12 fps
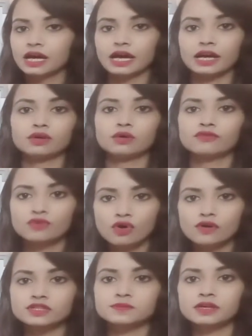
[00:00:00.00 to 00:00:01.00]
And of
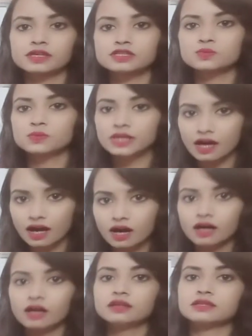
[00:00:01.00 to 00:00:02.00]
course, because we
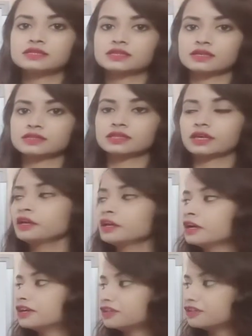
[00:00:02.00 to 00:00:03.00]
are discussing
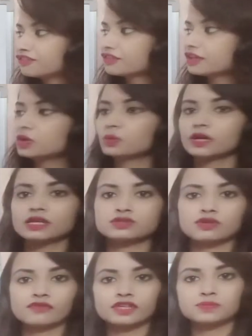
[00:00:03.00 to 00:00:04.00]
different ways
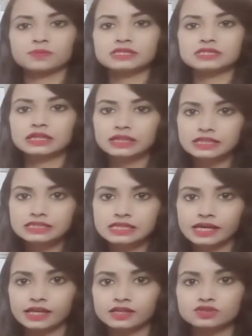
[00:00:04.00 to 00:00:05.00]
of expressing
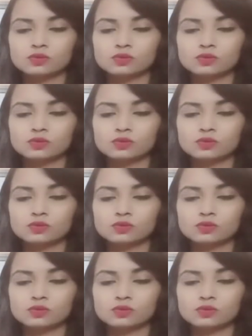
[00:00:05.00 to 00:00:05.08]
dislike,